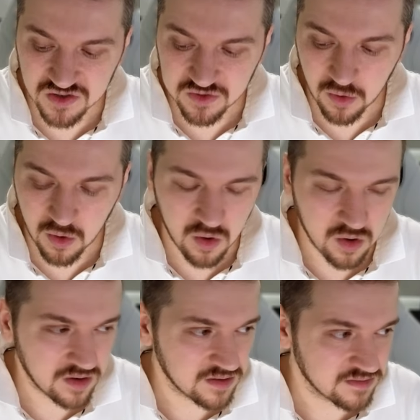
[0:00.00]

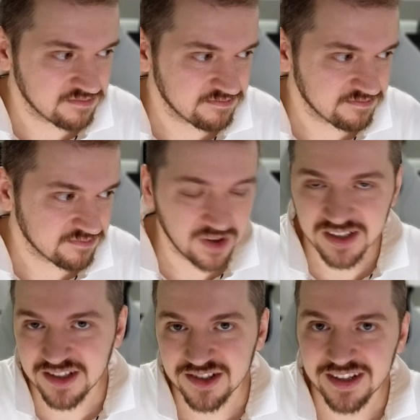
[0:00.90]
for well,
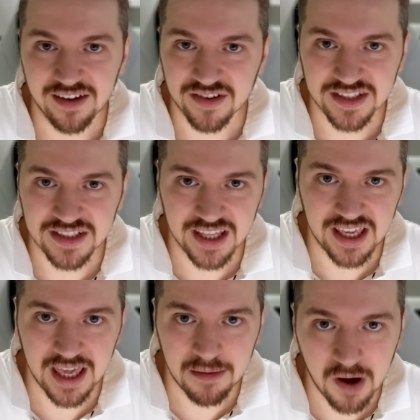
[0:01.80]
essentially ever since they
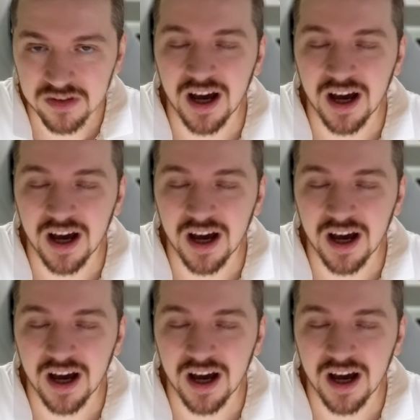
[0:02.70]
came out.